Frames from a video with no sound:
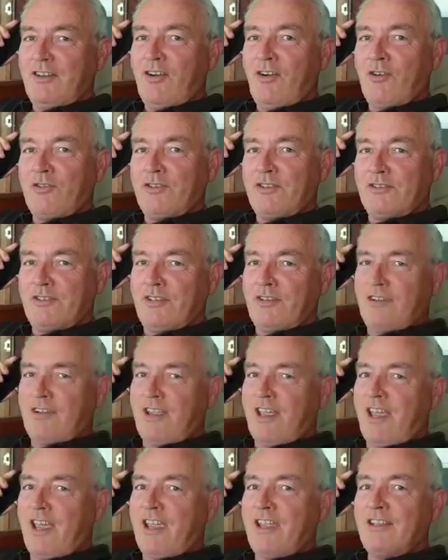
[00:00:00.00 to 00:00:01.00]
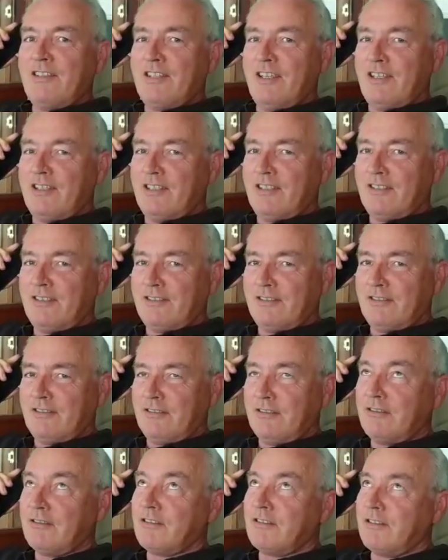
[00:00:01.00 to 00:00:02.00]
Audience are going to hate it.
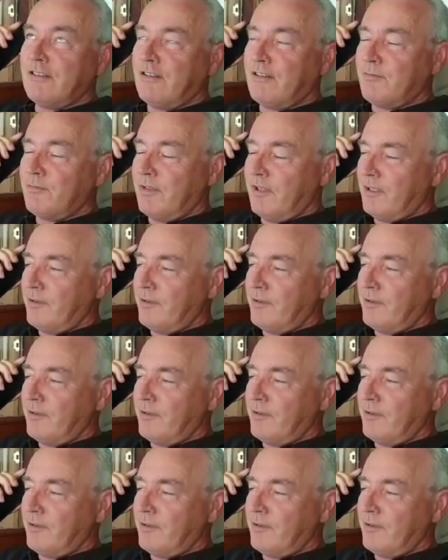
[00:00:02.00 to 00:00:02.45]
God,